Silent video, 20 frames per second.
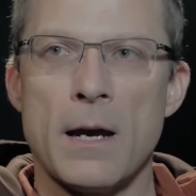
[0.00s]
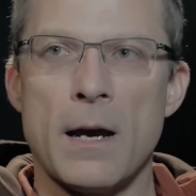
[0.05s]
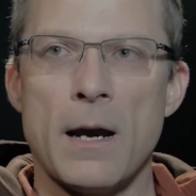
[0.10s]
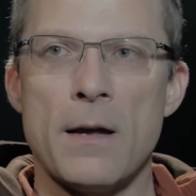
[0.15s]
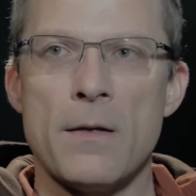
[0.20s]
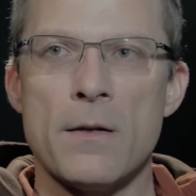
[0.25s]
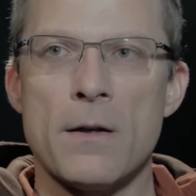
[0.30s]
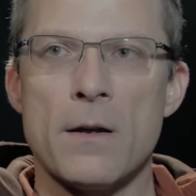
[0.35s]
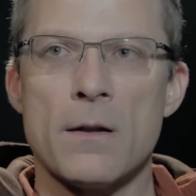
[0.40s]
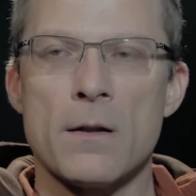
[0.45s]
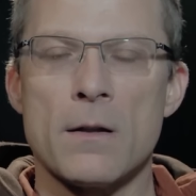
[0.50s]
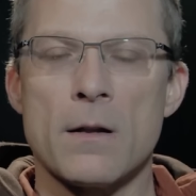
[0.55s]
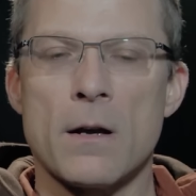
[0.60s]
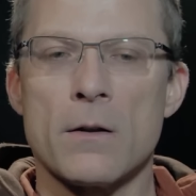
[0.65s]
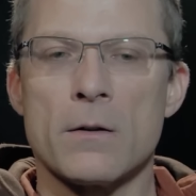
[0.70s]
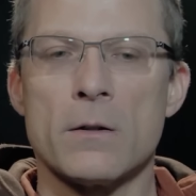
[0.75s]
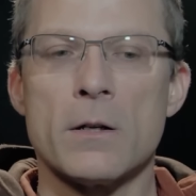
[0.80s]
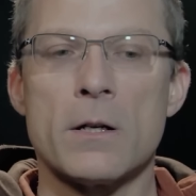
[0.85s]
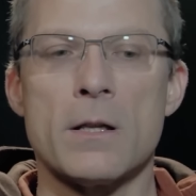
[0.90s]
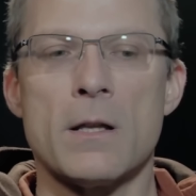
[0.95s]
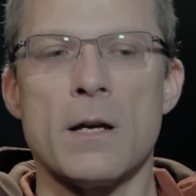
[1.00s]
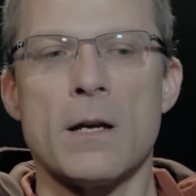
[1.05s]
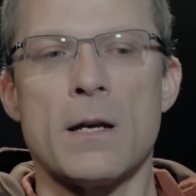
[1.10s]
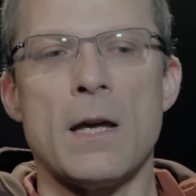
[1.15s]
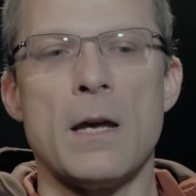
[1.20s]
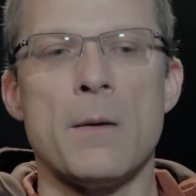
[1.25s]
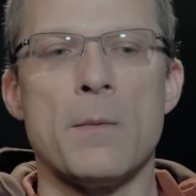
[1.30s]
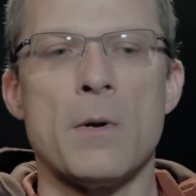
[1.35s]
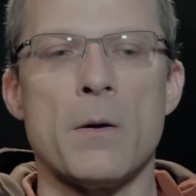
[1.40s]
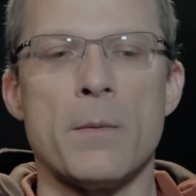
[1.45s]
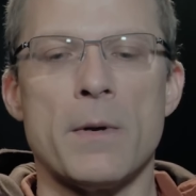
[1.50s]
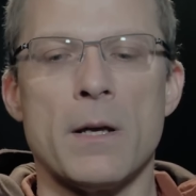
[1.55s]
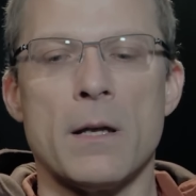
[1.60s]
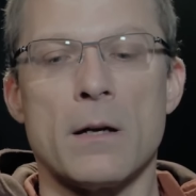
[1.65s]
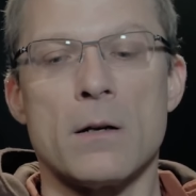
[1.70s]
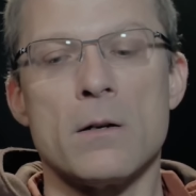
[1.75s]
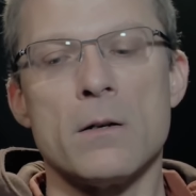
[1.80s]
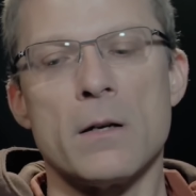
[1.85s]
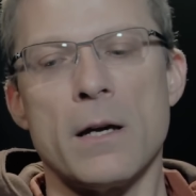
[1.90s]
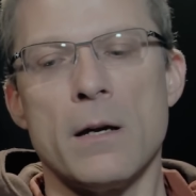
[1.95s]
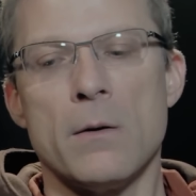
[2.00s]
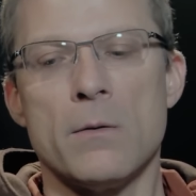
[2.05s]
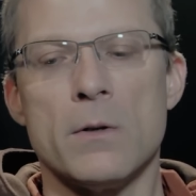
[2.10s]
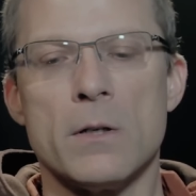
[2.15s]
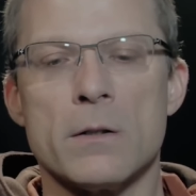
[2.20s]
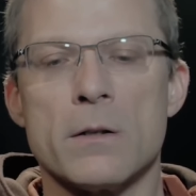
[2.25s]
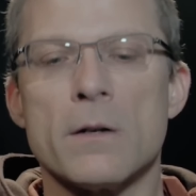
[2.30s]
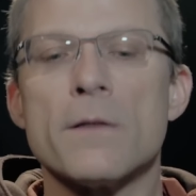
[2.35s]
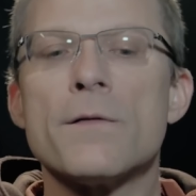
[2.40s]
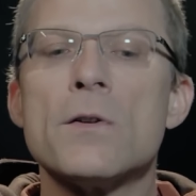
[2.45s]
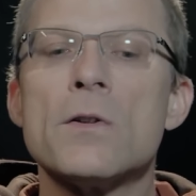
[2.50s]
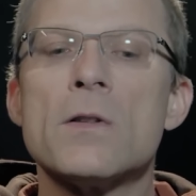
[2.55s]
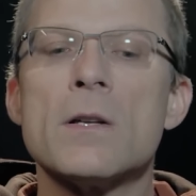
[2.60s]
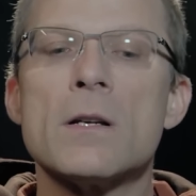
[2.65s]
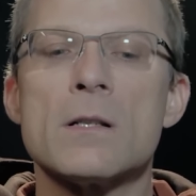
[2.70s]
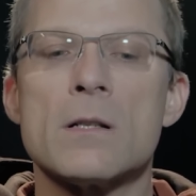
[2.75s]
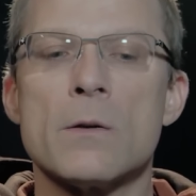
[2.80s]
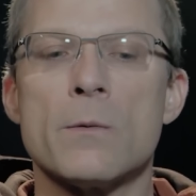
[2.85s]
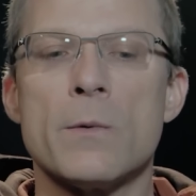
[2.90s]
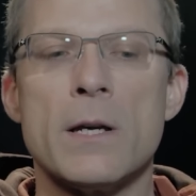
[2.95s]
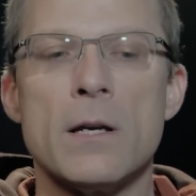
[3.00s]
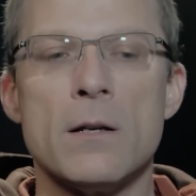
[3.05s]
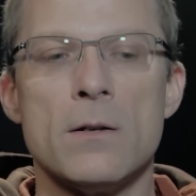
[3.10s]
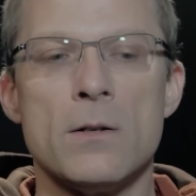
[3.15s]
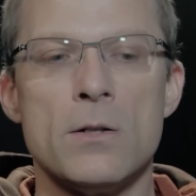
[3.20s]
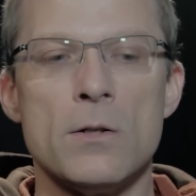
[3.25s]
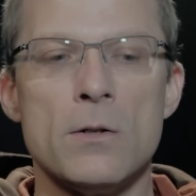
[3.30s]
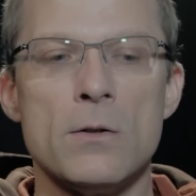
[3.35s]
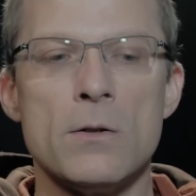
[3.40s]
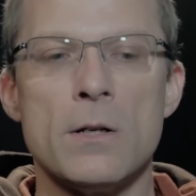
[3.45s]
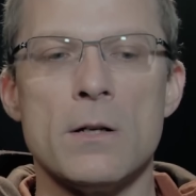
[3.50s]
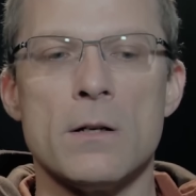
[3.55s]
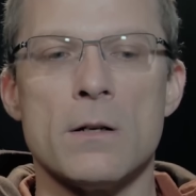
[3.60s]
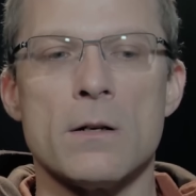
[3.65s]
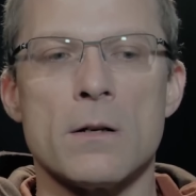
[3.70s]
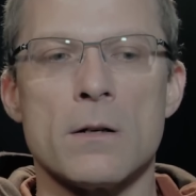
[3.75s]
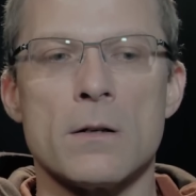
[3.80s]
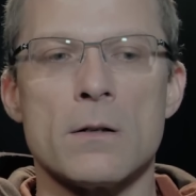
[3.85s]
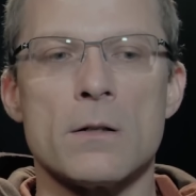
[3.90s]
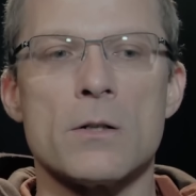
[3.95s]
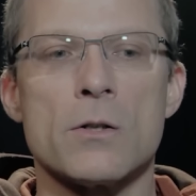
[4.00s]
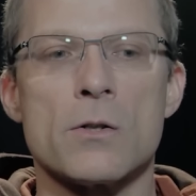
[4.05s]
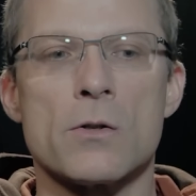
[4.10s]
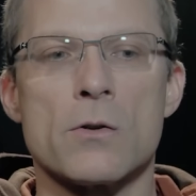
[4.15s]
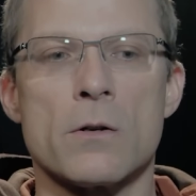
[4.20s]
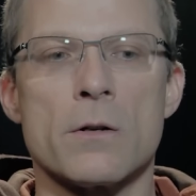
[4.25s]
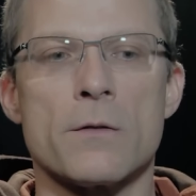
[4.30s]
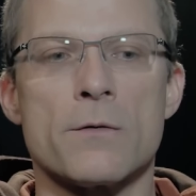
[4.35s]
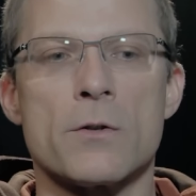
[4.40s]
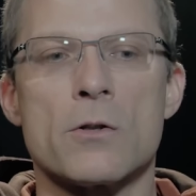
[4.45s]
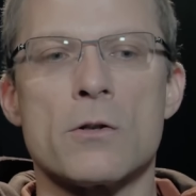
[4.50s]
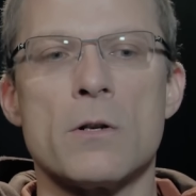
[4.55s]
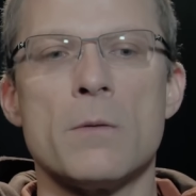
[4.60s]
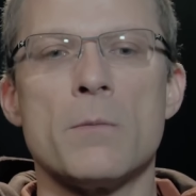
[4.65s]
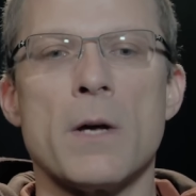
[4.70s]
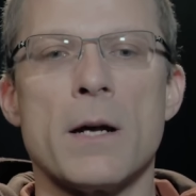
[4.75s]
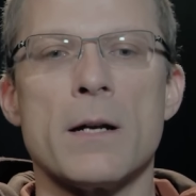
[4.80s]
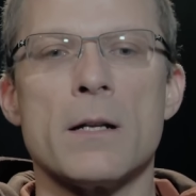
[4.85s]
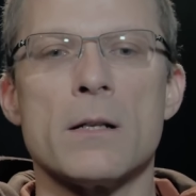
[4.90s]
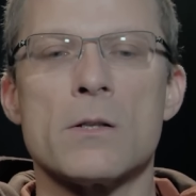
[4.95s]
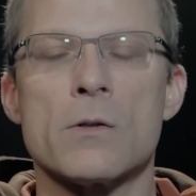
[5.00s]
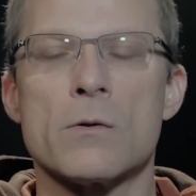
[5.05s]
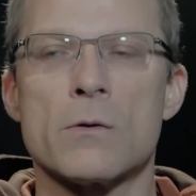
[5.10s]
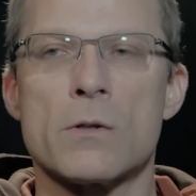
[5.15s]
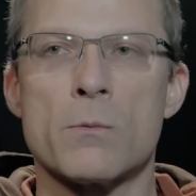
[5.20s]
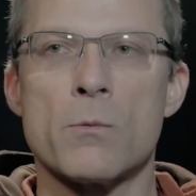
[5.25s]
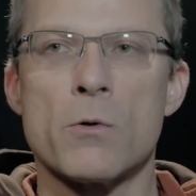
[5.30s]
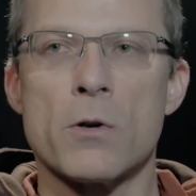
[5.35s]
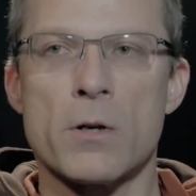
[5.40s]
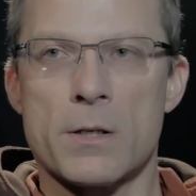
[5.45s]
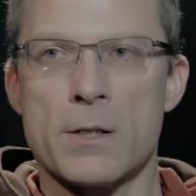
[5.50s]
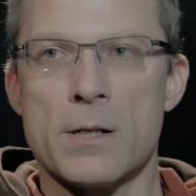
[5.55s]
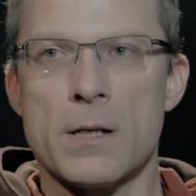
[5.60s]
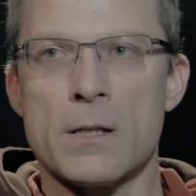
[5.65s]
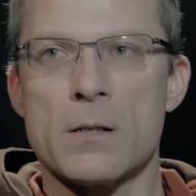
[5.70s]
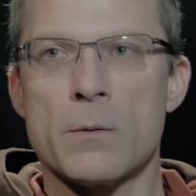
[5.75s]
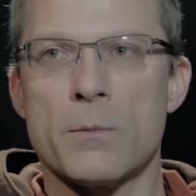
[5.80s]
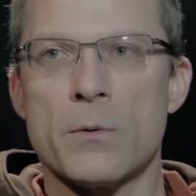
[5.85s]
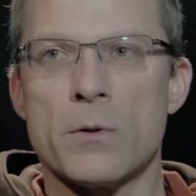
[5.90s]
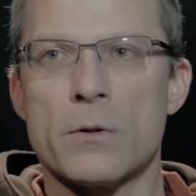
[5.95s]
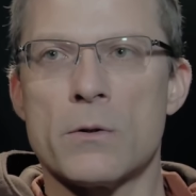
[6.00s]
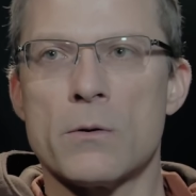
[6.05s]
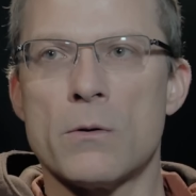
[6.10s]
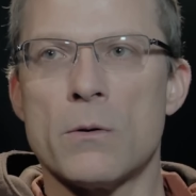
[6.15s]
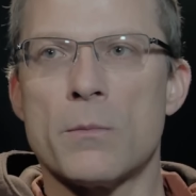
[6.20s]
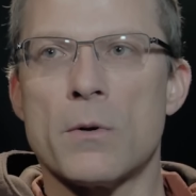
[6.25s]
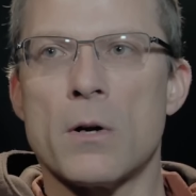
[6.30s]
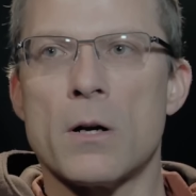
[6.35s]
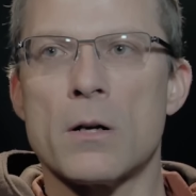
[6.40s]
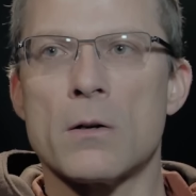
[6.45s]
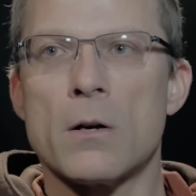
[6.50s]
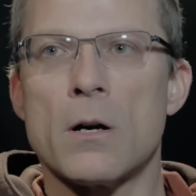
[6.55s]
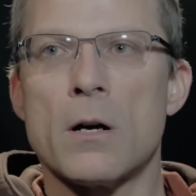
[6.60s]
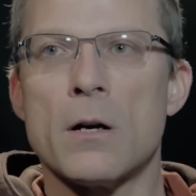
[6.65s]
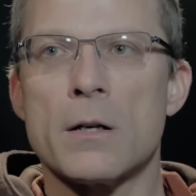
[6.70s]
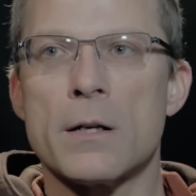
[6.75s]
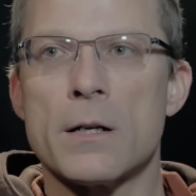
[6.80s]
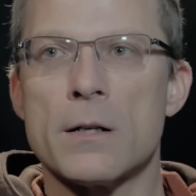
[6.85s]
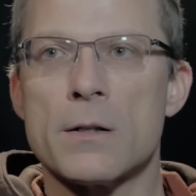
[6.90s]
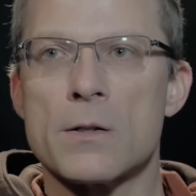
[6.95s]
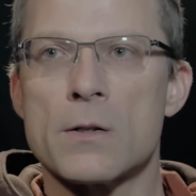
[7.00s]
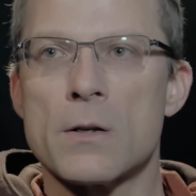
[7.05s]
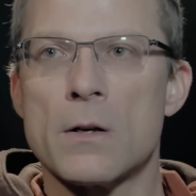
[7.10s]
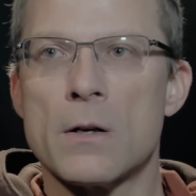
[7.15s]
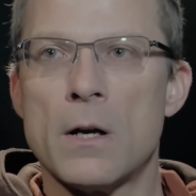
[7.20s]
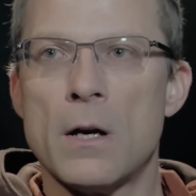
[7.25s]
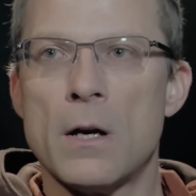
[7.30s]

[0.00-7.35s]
And then I'll look at that game and I'll be like, okay, well, there are a few things that we can do here to sort of streamline it so it's more accessible to a broader audience